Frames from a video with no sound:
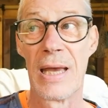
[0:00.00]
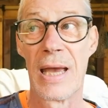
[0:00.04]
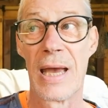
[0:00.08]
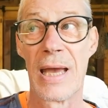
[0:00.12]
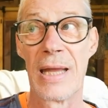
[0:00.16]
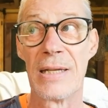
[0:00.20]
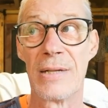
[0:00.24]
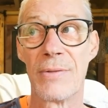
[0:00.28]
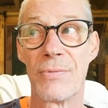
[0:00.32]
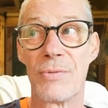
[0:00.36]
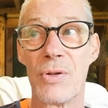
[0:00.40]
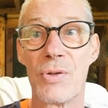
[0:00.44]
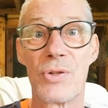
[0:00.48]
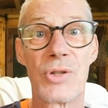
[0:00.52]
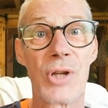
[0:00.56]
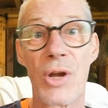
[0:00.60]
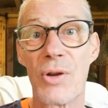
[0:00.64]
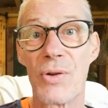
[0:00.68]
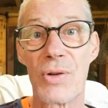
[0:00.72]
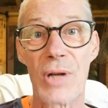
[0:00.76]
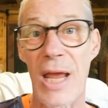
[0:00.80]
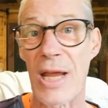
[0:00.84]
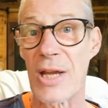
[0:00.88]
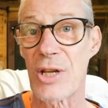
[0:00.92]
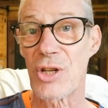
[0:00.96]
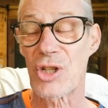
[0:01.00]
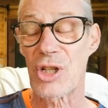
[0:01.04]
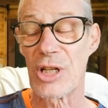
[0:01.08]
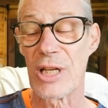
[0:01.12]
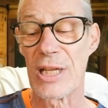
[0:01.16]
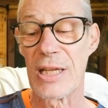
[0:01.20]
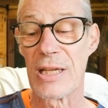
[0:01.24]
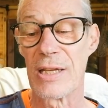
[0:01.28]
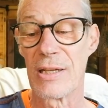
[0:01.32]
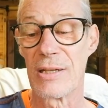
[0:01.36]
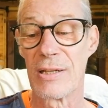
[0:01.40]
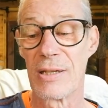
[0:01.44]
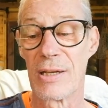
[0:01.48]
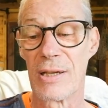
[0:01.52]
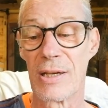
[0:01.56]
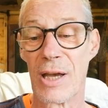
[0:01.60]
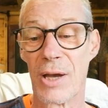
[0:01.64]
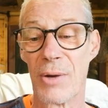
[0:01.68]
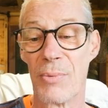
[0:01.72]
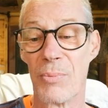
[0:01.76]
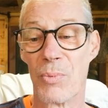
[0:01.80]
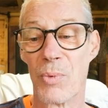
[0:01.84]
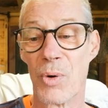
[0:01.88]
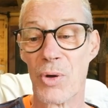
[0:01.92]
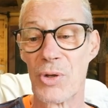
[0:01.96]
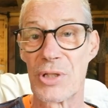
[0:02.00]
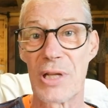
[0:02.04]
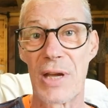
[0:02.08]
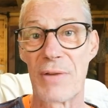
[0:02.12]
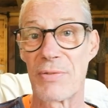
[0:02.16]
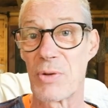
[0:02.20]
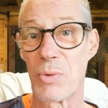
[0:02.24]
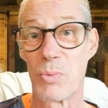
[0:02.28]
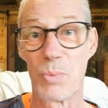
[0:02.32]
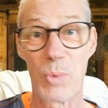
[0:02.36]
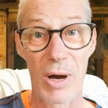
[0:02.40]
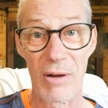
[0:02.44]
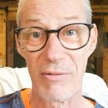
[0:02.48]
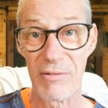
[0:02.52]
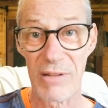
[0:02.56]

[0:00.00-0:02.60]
And if you don't actually want to have to worry